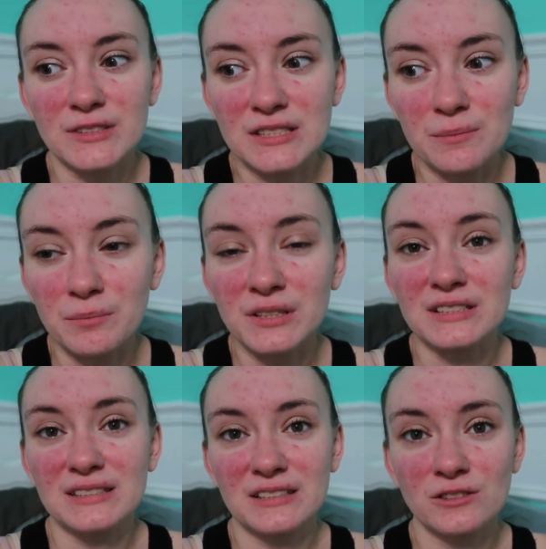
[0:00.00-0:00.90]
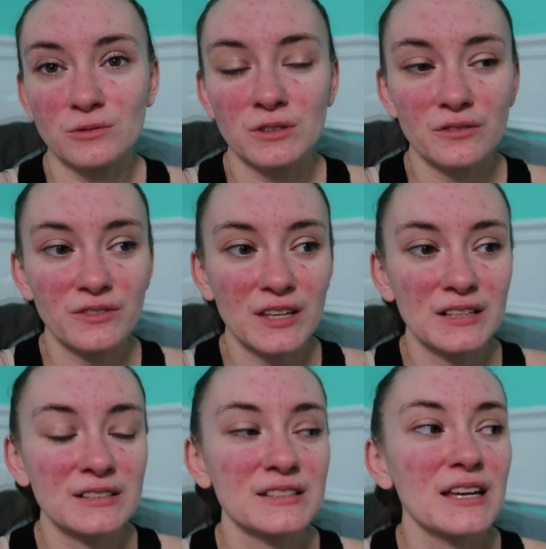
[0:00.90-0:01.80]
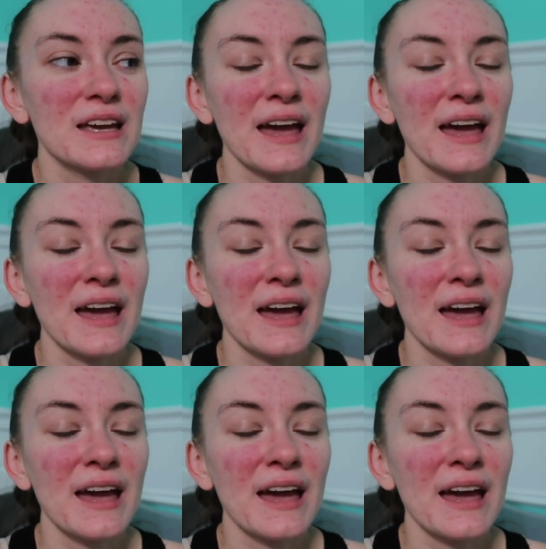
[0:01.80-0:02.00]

simplistic sort of things